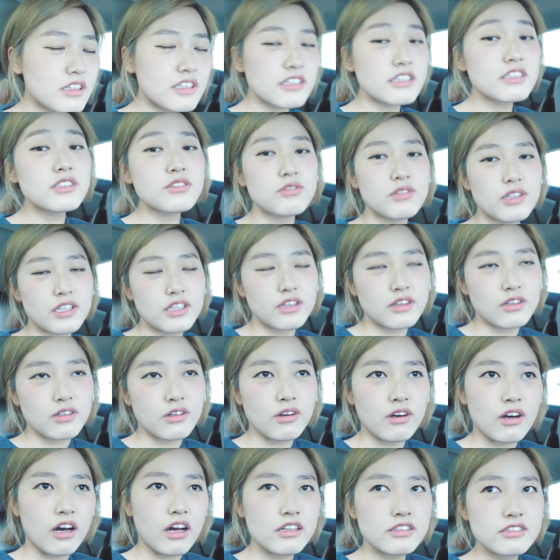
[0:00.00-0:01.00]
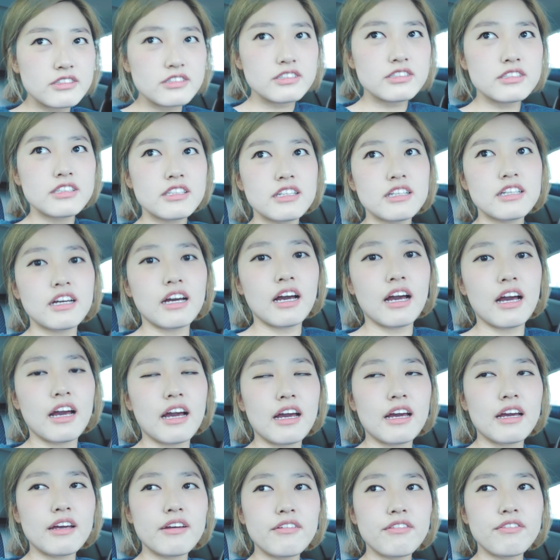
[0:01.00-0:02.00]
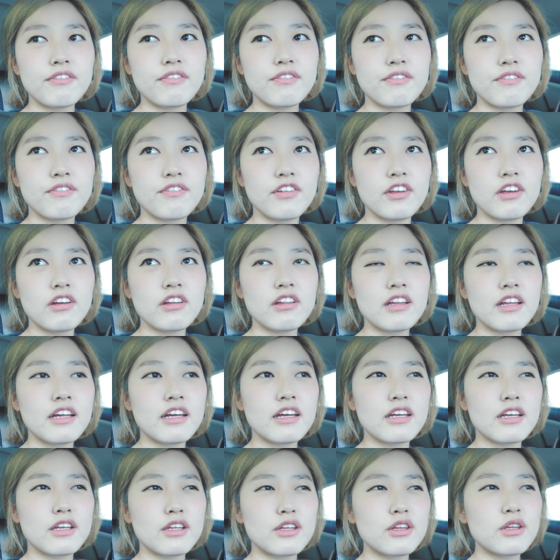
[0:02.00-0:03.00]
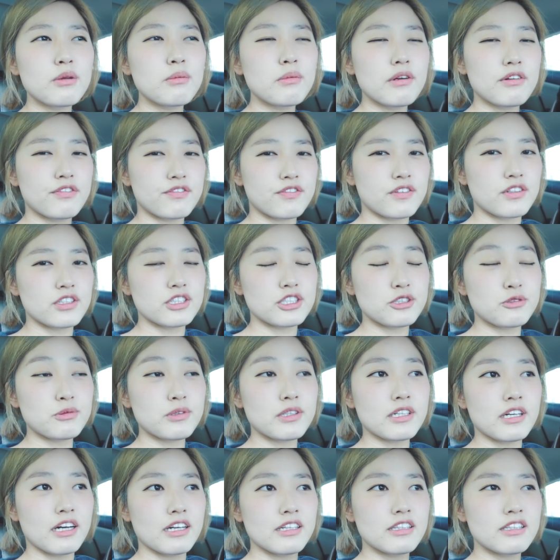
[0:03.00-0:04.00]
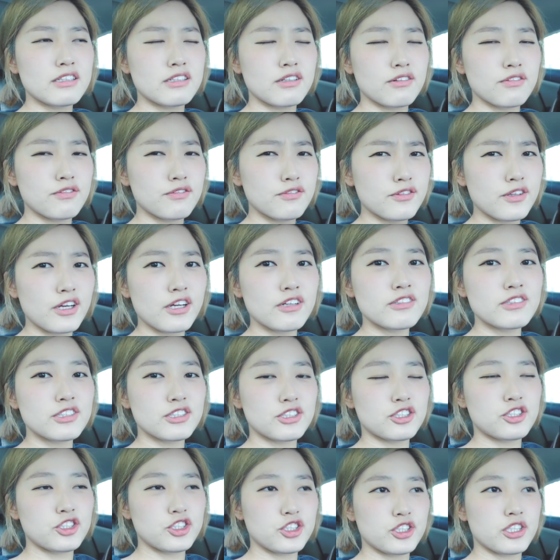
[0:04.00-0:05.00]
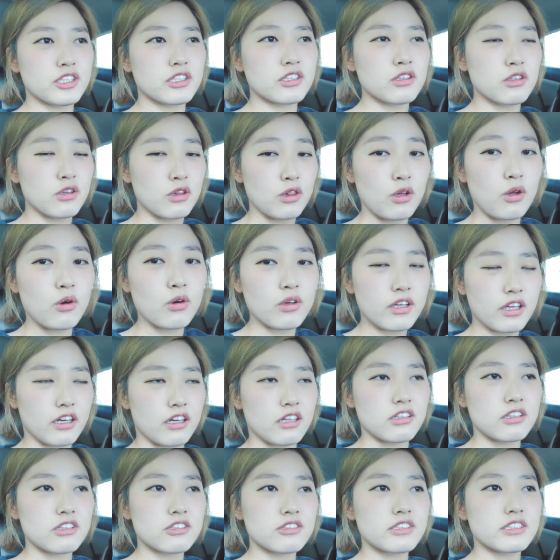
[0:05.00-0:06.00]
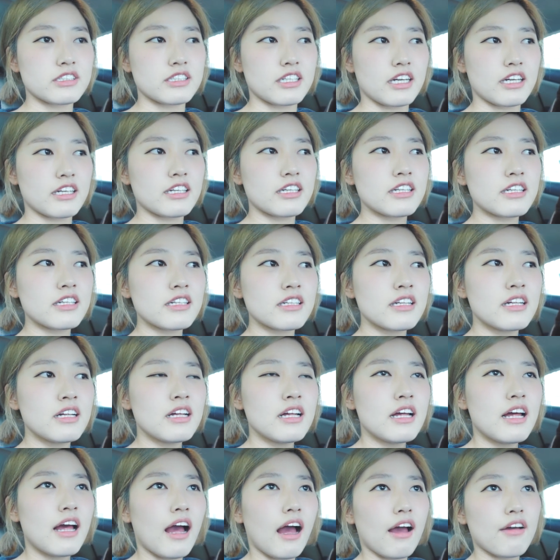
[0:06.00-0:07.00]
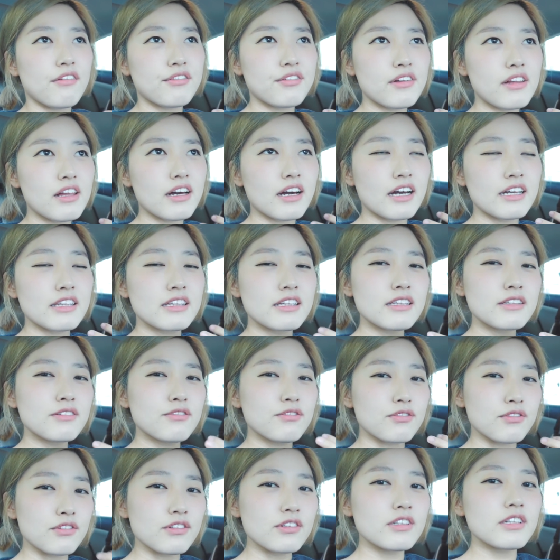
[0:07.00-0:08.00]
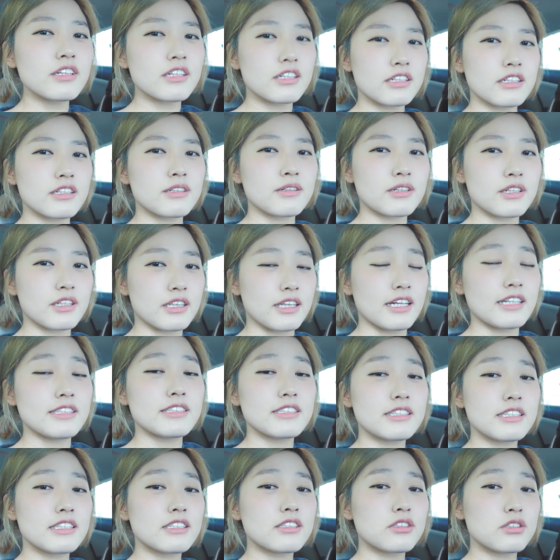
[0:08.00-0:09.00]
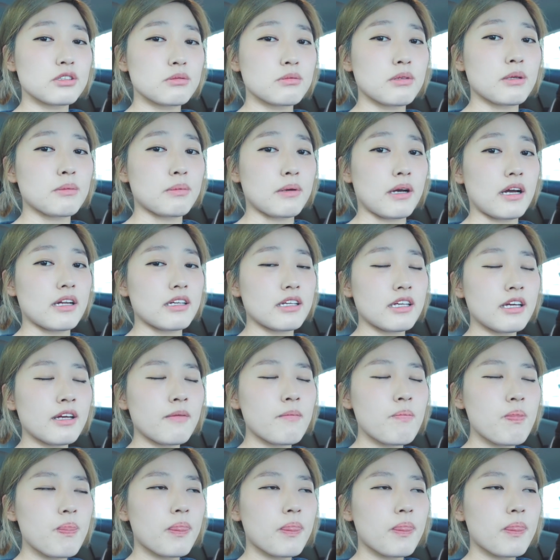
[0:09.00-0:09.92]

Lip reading: this week though, honestly, I feel like, you know, my first week I did a very strict low calorie diet. I feel like I did really good cleansing to my body